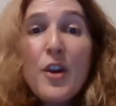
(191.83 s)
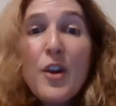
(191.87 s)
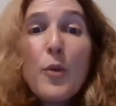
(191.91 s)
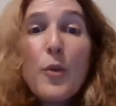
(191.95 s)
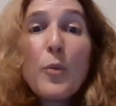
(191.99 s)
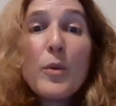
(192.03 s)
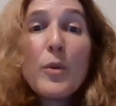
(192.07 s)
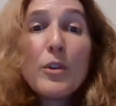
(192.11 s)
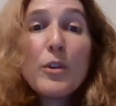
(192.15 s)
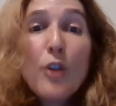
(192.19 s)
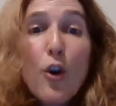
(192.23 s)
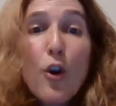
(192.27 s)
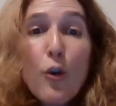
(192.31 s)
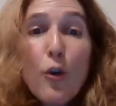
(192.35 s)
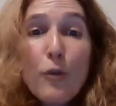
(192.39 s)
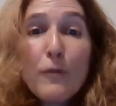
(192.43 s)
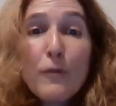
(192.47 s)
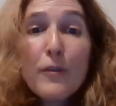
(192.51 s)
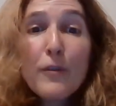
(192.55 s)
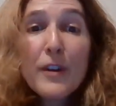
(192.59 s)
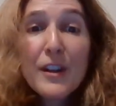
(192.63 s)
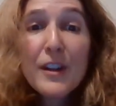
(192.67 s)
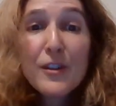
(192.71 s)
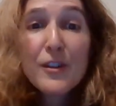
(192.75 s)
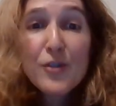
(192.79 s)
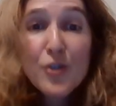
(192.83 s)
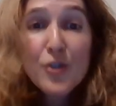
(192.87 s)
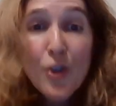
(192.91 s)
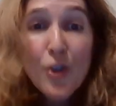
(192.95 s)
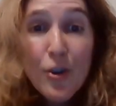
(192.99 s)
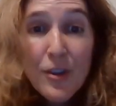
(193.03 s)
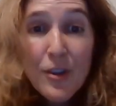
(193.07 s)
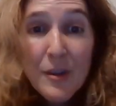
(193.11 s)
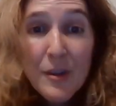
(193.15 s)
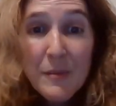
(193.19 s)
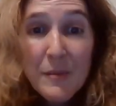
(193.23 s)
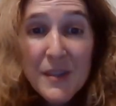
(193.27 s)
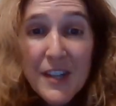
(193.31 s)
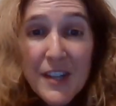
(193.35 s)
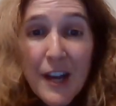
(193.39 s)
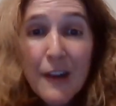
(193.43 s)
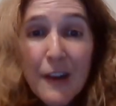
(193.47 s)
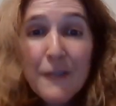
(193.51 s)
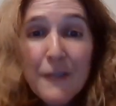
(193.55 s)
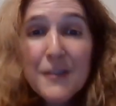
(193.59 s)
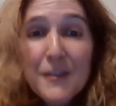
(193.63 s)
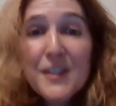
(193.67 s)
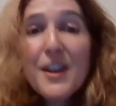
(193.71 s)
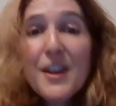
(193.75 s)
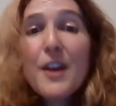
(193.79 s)
will overexert
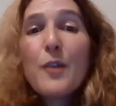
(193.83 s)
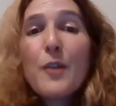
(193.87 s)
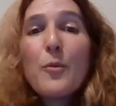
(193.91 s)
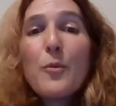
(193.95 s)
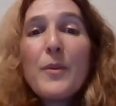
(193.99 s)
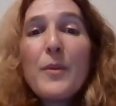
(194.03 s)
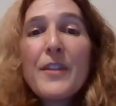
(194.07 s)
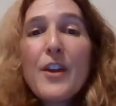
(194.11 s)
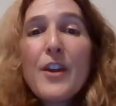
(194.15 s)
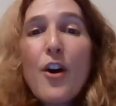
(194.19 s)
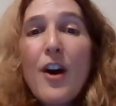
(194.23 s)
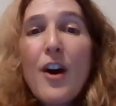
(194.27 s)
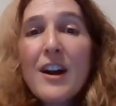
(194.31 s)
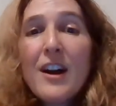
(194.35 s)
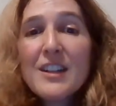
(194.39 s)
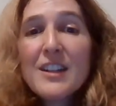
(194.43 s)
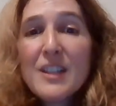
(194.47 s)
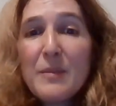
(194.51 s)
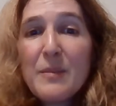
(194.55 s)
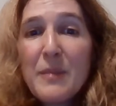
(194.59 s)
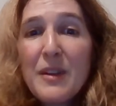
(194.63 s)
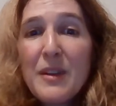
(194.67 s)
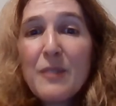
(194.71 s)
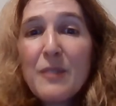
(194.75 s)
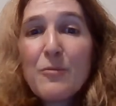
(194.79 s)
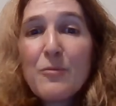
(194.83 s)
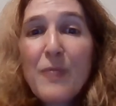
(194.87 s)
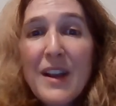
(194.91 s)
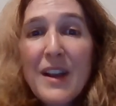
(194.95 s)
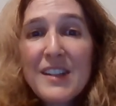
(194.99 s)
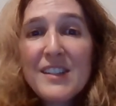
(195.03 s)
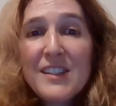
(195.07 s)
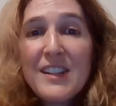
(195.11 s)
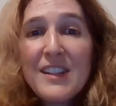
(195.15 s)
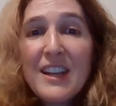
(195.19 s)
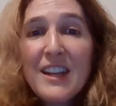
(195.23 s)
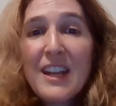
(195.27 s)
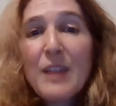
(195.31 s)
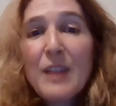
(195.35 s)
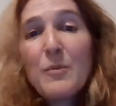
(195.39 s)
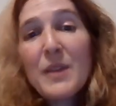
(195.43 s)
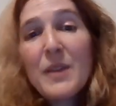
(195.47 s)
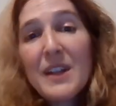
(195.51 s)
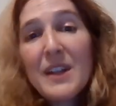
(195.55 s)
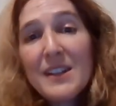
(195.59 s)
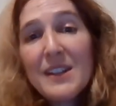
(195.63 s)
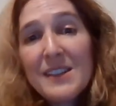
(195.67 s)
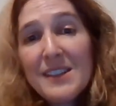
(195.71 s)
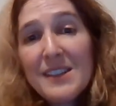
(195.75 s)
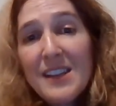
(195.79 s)
themselves when they ought to be resting. And we
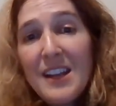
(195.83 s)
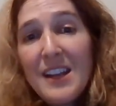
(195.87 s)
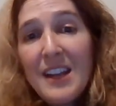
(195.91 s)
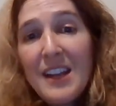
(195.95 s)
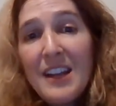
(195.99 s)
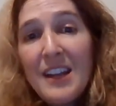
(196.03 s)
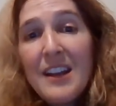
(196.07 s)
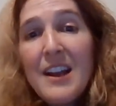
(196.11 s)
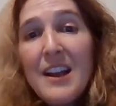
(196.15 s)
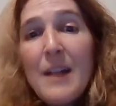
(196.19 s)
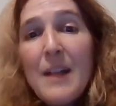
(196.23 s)
can see